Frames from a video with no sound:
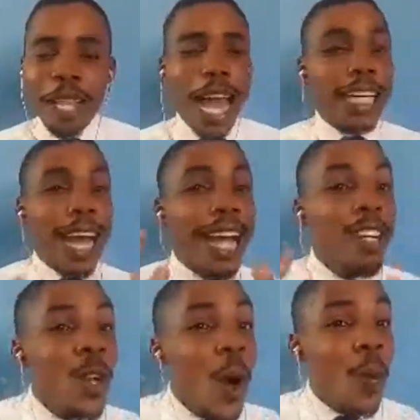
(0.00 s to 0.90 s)
I
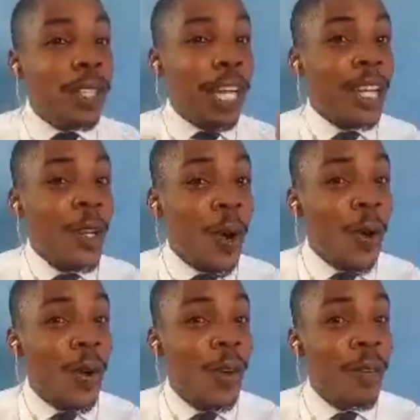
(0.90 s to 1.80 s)
can't know what I
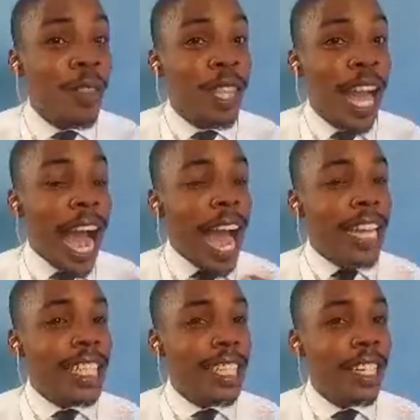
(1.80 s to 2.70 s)
know
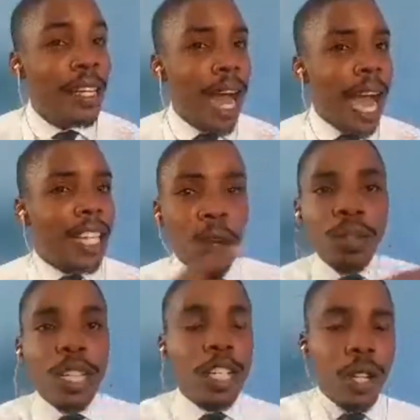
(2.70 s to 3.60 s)
and I
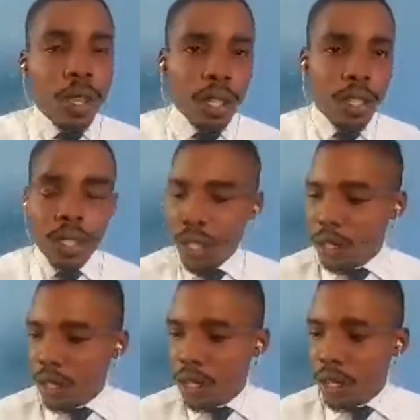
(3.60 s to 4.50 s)
don't teach others.
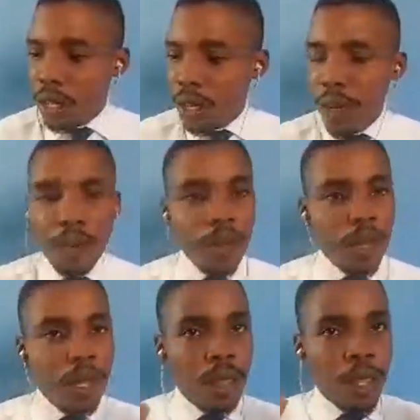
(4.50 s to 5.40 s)

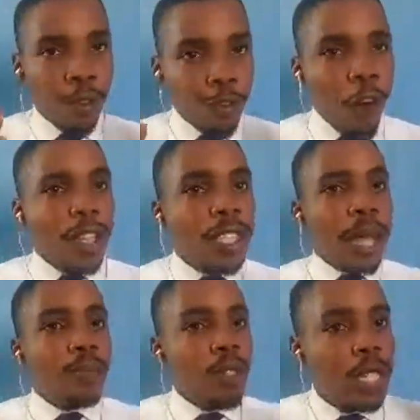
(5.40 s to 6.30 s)
The first
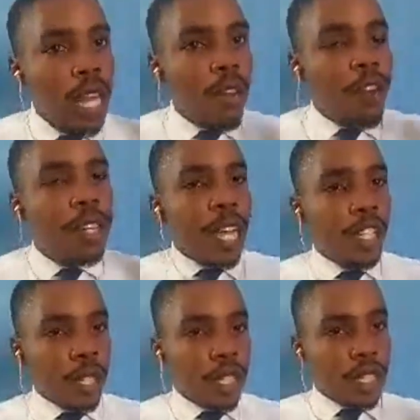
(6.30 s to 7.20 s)
step to delivering
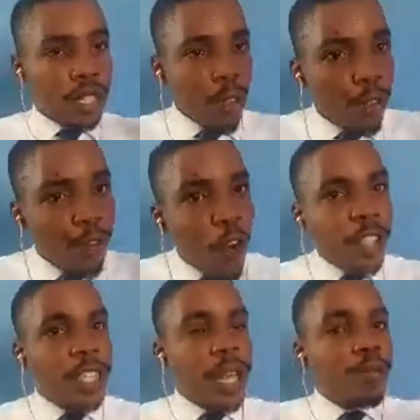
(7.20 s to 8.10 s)
nations, the
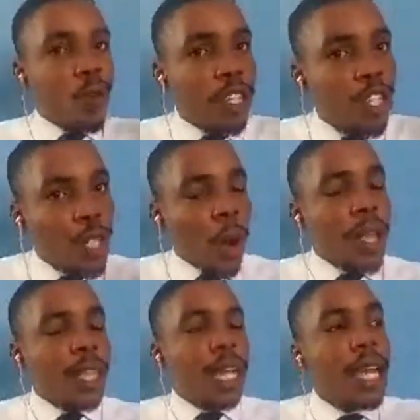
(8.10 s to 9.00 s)
first step to
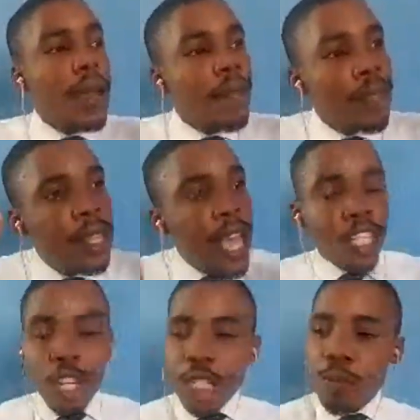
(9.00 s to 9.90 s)
ensuring that
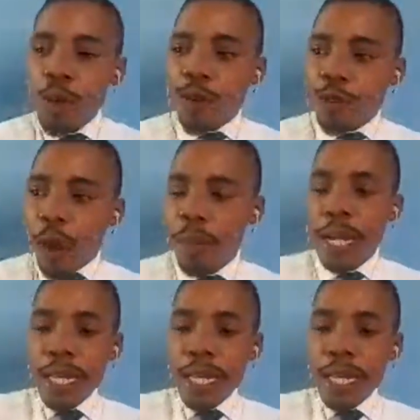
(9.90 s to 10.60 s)
nations move from